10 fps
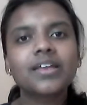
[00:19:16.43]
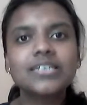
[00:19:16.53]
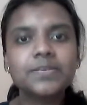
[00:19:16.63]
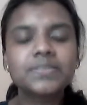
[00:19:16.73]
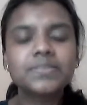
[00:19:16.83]

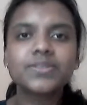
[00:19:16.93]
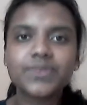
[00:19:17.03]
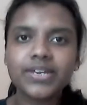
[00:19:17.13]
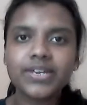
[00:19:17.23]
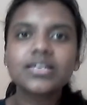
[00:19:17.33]
tips,
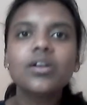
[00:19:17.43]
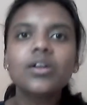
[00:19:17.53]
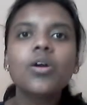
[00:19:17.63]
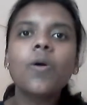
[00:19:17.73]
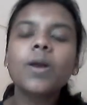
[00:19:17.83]
tricks,
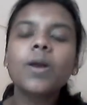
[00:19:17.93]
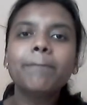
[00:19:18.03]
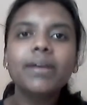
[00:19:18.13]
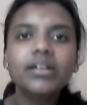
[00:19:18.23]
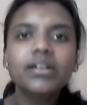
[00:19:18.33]
or
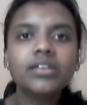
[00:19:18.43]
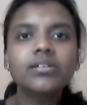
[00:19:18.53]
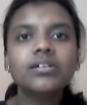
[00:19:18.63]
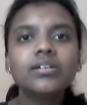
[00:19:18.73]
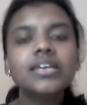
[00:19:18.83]

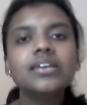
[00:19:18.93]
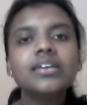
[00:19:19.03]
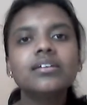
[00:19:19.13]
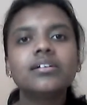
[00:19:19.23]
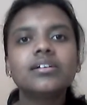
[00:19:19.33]

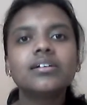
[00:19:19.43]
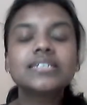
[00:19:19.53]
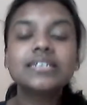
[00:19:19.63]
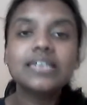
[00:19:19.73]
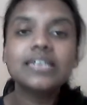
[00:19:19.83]
particularly
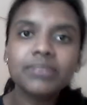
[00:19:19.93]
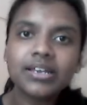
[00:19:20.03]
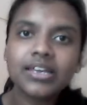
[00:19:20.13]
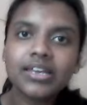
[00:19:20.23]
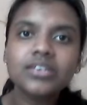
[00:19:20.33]

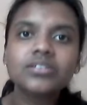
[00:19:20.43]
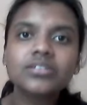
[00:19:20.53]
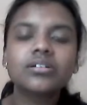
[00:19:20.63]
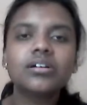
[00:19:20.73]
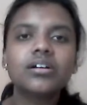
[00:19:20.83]

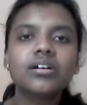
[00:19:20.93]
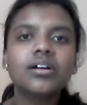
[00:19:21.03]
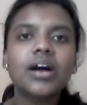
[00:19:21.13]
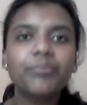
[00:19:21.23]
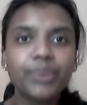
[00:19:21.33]
streamlined
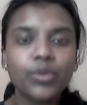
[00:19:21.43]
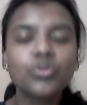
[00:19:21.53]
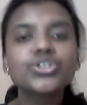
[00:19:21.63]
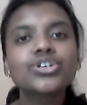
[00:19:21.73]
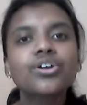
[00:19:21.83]

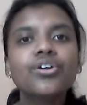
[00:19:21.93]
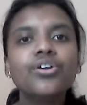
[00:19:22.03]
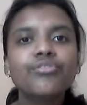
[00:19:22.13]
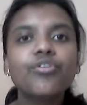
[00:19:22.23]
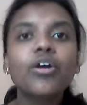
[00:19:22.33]
approach
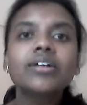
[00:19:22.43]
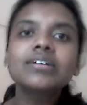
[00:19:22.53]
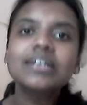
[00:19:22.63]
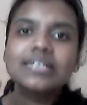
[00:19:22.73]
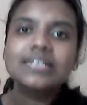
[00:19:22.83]
for
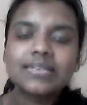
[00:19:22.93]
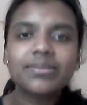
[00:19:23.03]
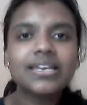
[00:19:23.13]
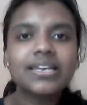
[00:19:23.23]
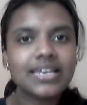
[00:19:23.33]
a
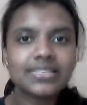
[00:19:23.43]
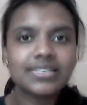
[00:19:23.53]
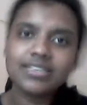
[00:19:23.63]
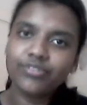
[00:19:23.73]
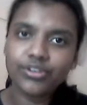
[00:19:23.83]
customized
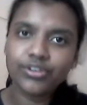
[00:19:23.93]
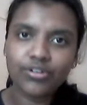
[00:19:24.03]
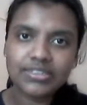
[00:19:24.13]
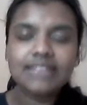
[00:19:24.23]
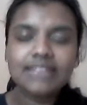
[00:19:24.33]
essay for
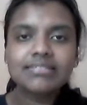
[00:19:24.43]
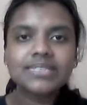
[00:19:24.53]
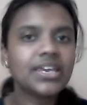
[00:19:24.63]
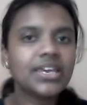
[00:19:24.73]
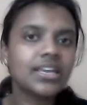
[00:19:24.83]

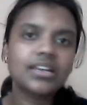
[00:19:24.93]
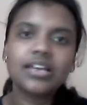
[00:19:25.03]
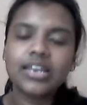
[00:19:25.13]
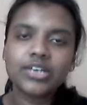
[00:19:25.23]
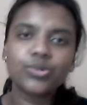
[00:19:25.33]
yourselves. We can
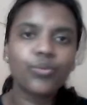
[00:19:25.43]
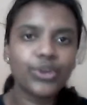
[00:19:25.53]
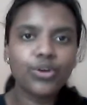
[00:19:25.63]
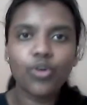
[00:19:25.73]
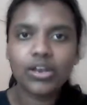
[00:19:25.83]
connect over
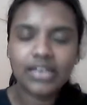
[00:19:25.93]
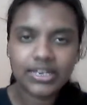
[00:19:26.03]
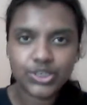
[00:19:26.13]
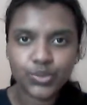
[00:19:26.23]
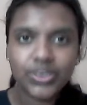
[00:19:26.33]
a call
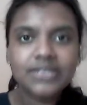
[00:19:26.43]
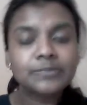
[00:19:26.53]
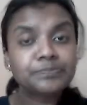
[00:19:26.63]
and do it.